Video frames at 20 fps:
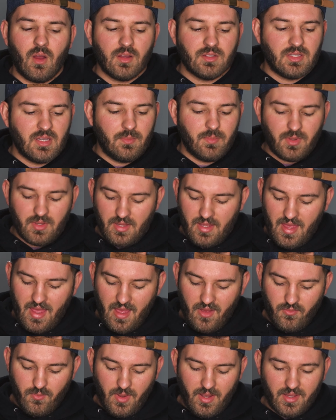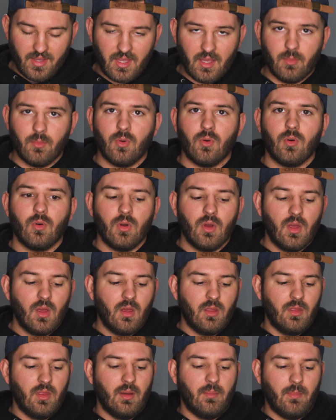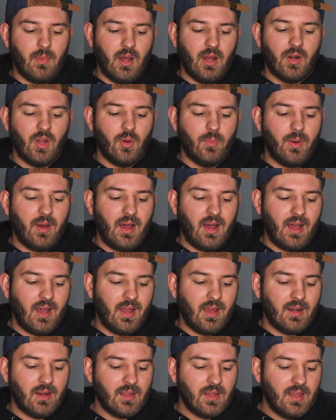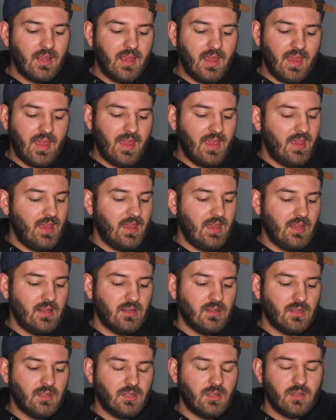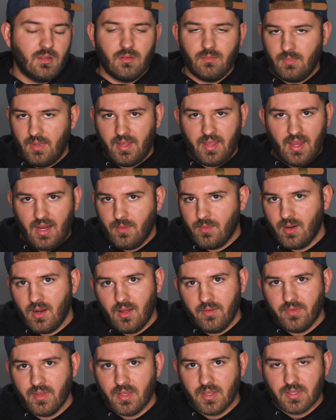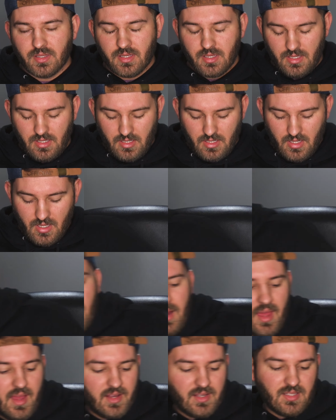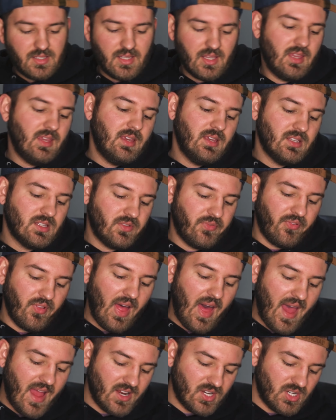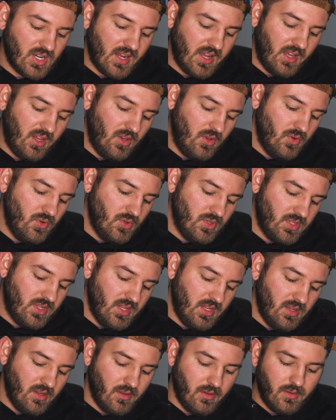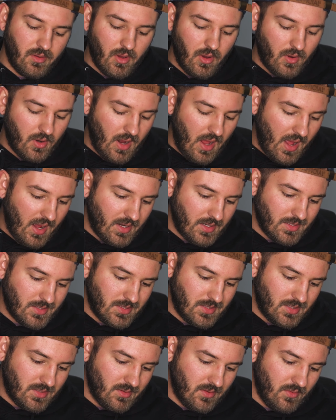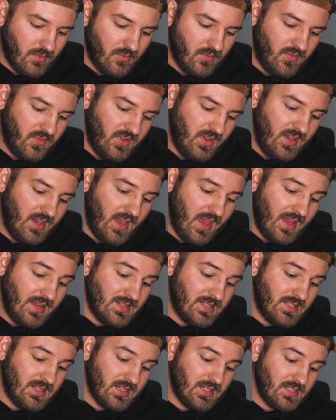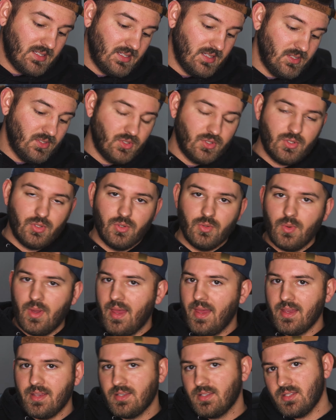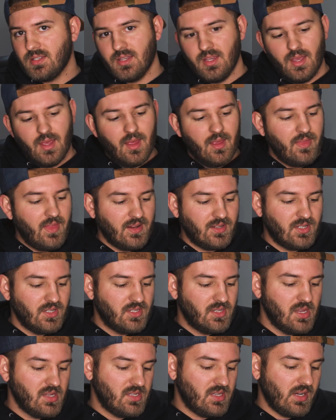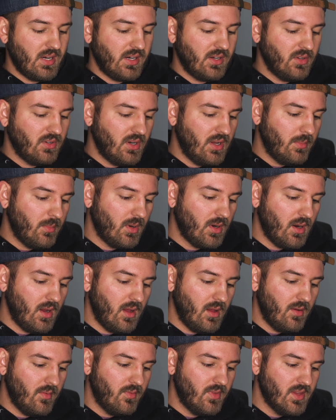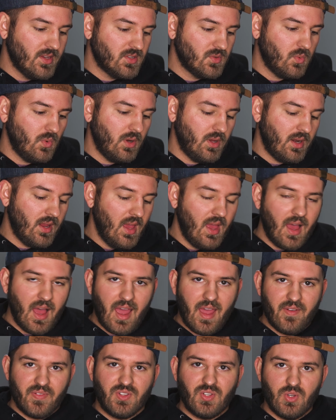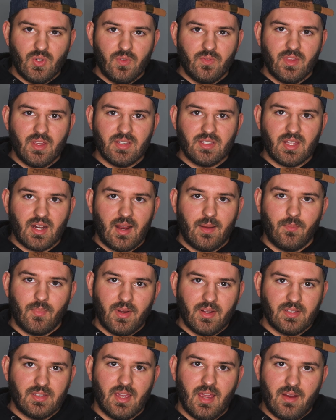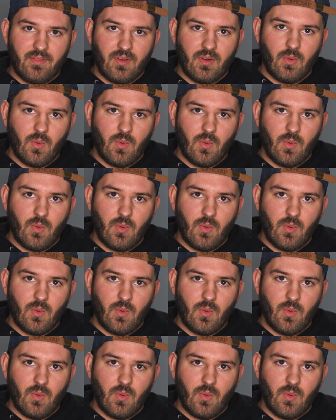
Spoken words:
I'll typically have my gimbal, the monopod, and my camera, obviously. Next is flash. I use the Godox V862S. That's just the serial number of this one. I have two of these that I bring to every